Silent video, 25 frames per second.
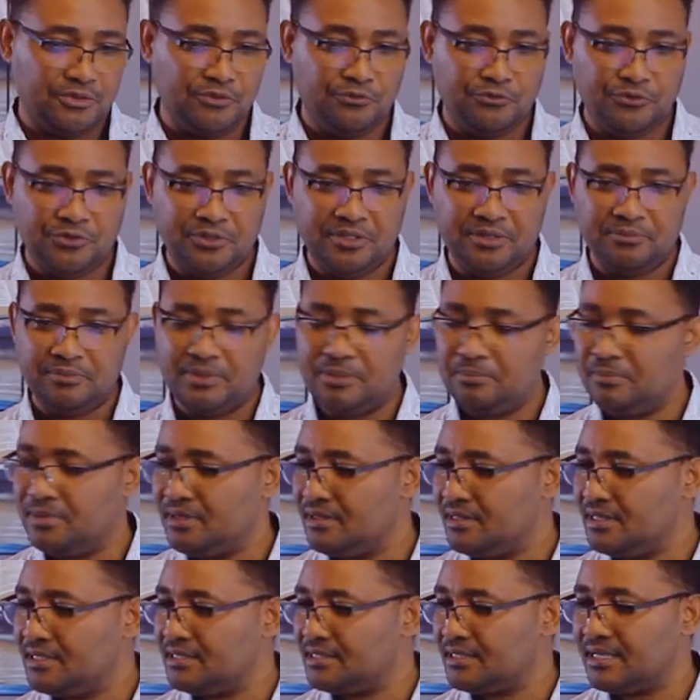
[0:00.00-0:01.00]
If you remember
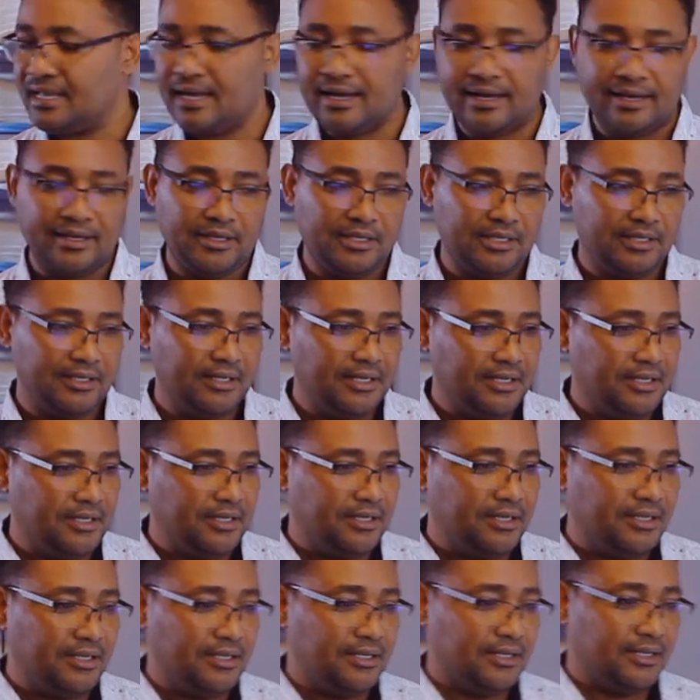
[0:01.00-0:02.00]
this guy,
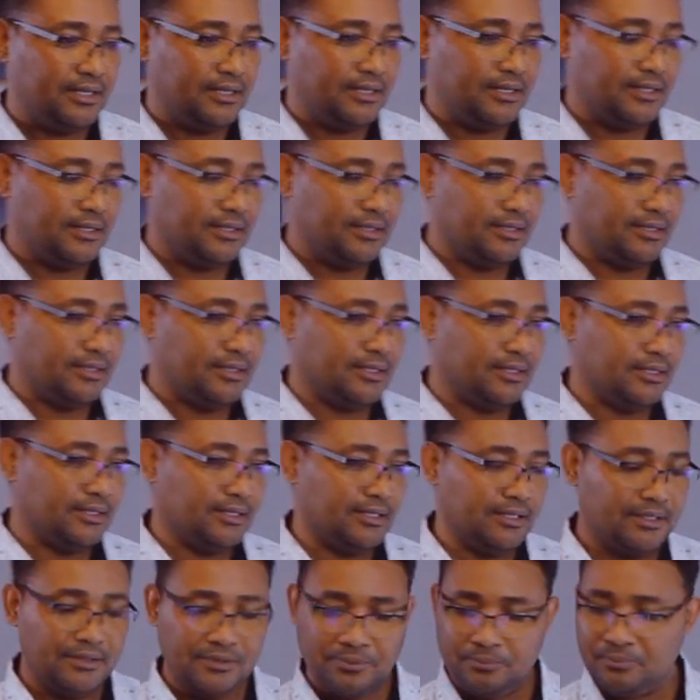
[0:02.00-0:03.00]

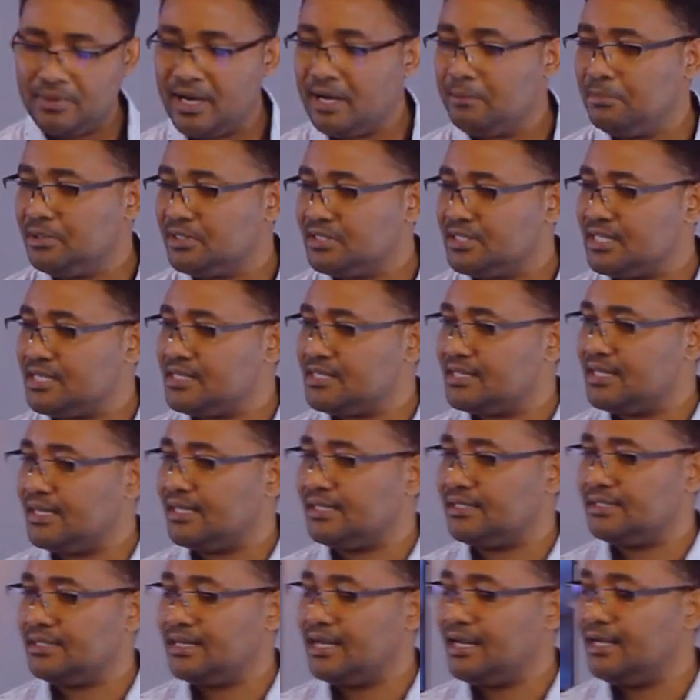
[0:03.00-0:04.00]
the Bible says
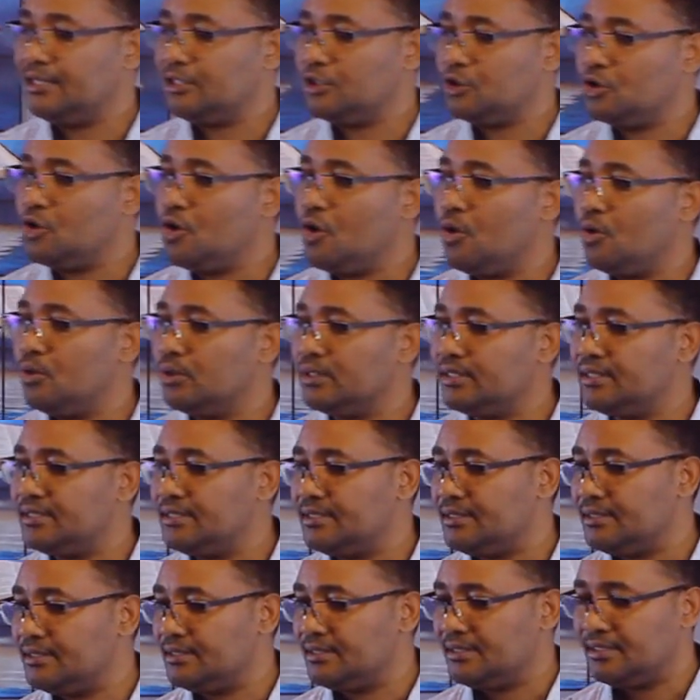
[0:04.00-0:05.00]
that, and God,
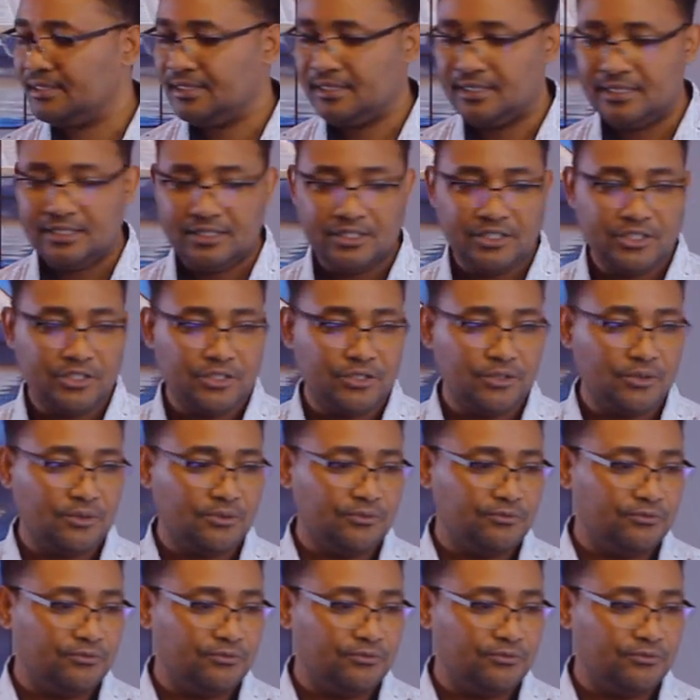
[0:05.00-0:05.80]
in